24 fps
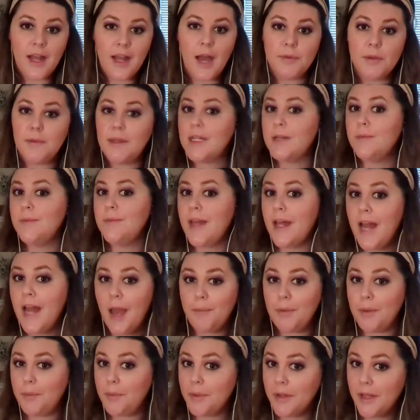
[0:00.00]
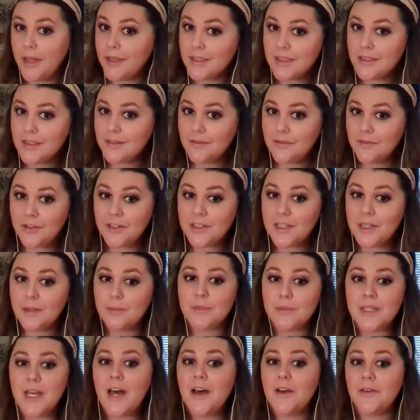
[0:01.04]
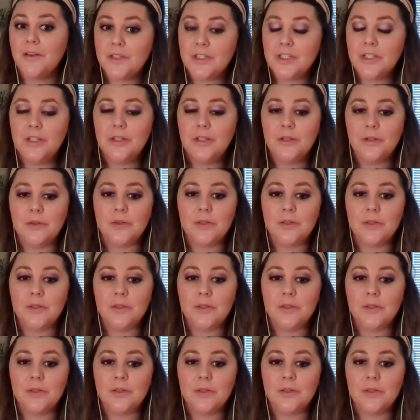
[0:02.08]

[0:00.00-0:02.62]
medium, that happy place for themselves too.